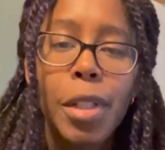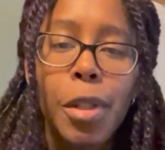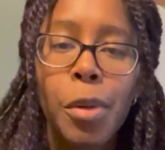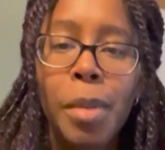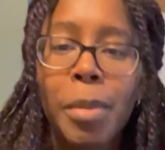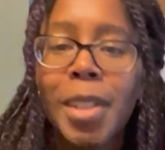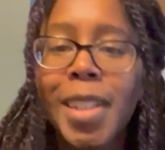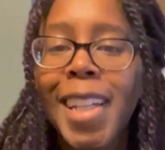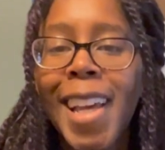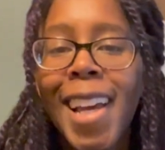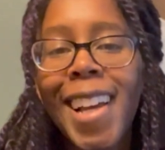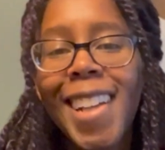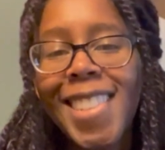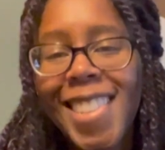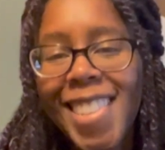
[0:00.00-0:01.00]
normal
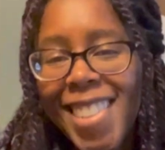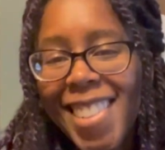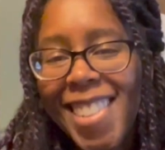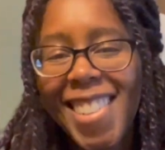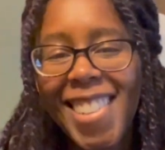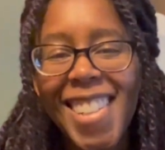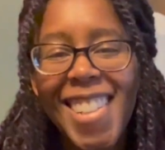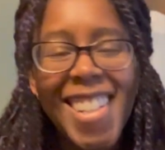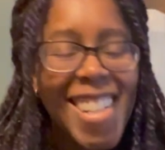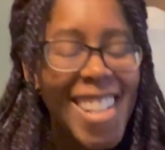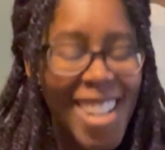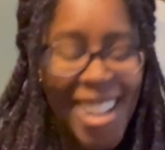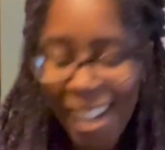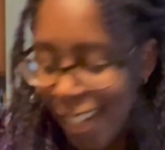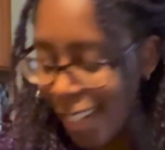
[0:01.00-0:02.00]
again.
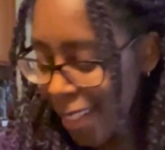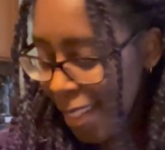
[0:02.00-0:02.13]
Uh, and